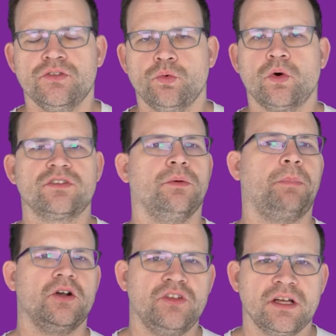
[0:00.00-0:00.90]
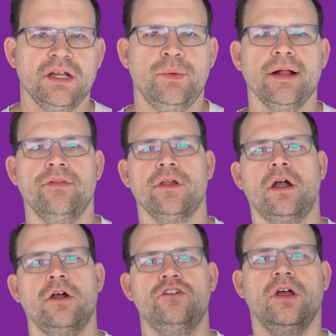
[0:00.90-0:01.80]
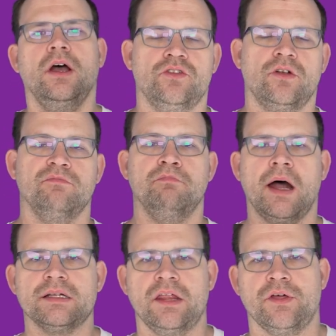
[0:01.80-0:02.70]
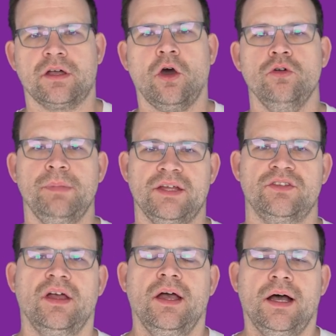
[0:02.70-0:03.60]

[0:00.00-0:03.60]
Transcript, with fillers: worked particularly well in the large sort of monolithic code base.